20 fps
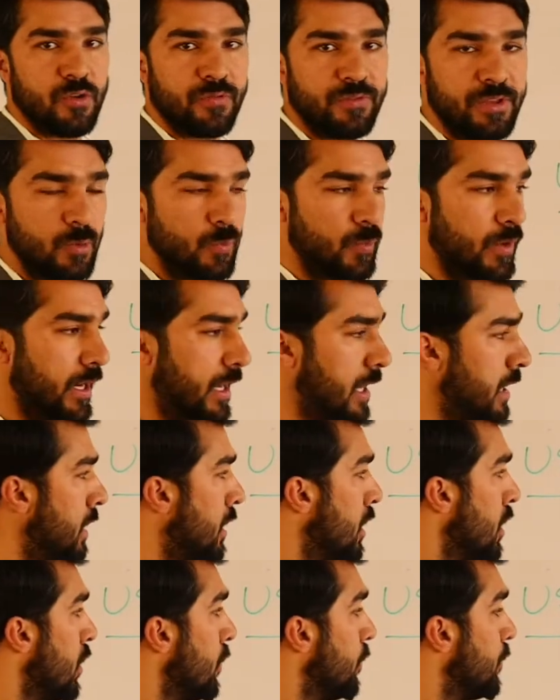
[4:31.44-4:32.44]
of the world,
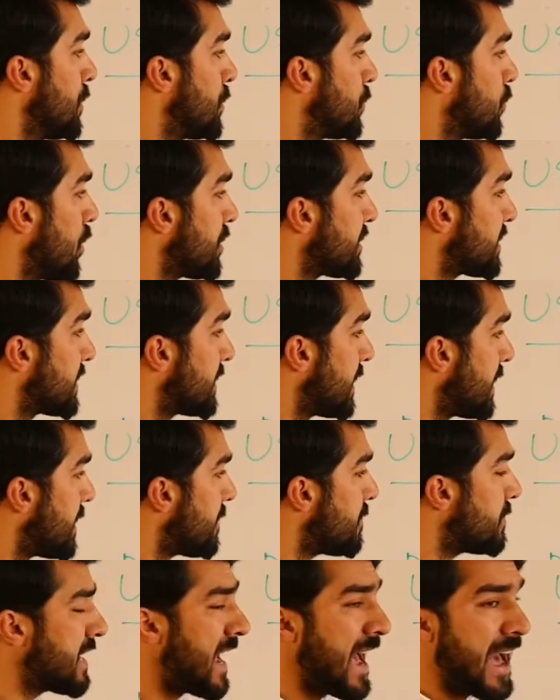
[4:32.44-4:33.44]
which was
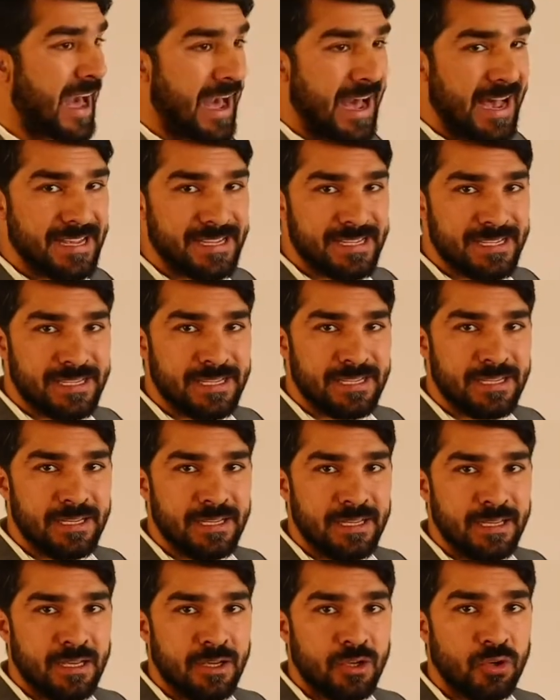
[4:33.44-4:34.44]
termed as
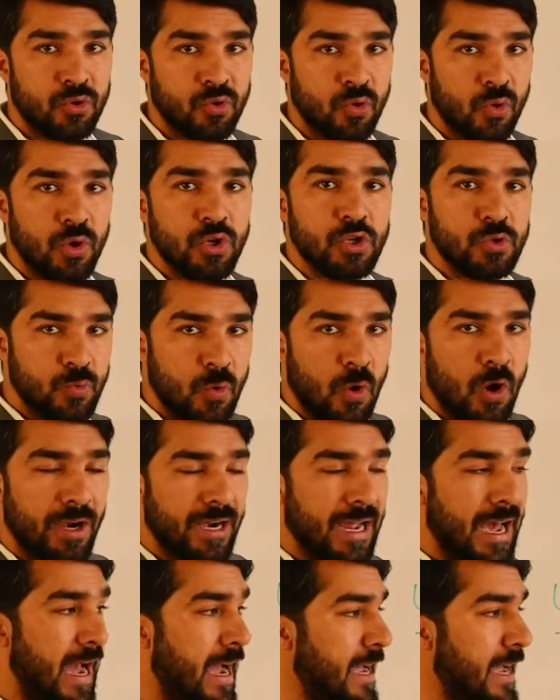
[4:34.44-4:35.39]
Cold War.